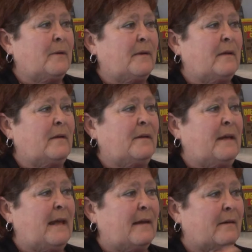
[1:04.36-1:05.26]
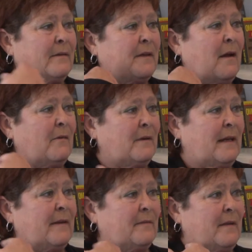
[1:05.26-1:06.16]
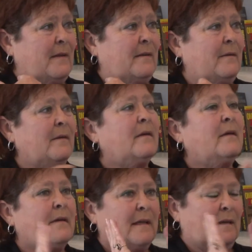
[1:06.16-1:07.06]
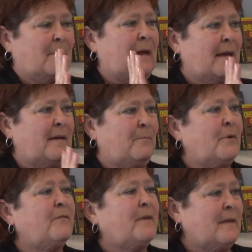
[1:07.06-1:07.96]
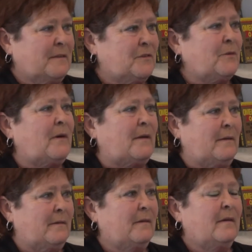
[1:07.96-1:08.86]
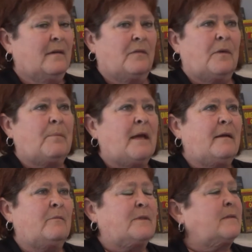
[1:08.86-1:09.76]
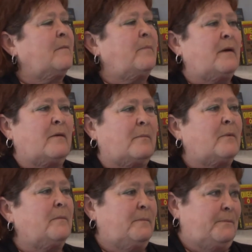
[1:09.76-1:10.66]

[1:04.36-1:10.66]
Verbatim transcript: with a little neck, dog neck thing. Yeah, yeah. Keep my head perfectly yeah. straight. Mm -hmm. The pain was unbearable.